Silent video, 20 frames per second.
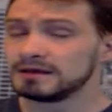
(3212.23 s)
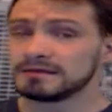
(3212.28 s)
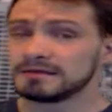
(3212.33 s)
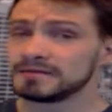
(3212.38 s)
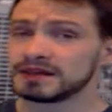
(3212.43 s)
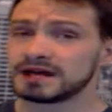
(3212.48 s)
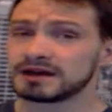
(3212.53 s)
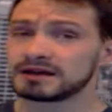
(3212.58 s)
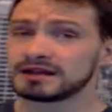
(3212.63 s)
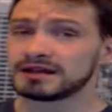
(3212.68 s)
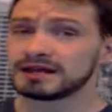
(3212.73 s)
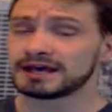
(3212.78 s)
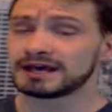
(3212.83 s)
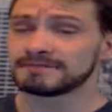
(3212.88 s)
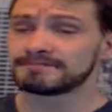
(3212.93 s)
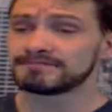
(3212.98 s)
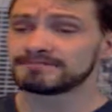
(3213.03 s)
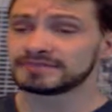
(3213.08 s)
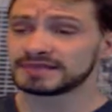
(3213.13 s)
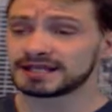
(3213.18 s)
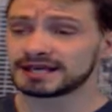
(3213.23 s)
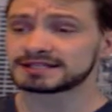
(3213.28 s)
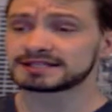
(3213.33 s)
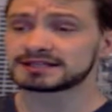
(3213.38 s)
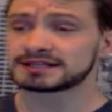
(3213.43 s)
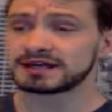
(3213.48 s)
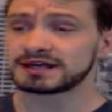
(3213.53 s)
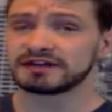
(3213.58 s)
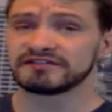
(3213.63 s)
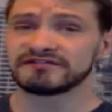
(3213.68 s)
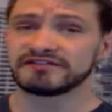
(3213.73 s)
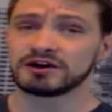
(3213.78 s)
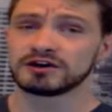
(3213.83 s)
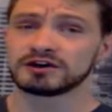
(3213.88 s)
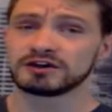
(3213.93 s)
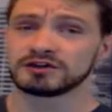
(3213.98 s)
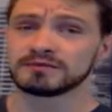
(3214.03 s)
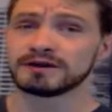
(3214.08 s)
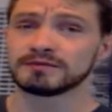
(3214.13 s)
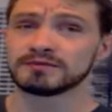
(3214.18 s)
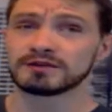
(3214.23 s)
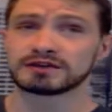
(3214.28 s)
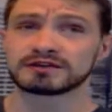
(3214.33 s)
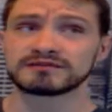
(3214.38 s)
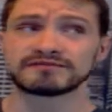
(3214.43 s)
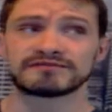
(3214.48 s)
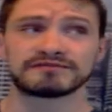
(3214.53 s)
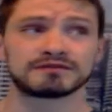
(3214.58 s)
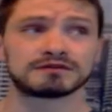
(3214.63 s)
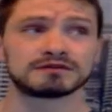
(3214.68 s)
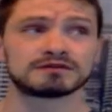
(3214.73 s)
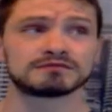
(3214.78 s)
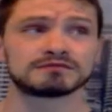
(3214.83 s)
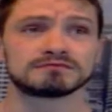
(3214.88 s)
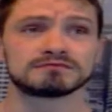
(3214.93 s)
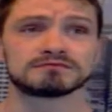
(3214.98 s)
I'm not gonna lie. That's the kind of volume I'm looking for.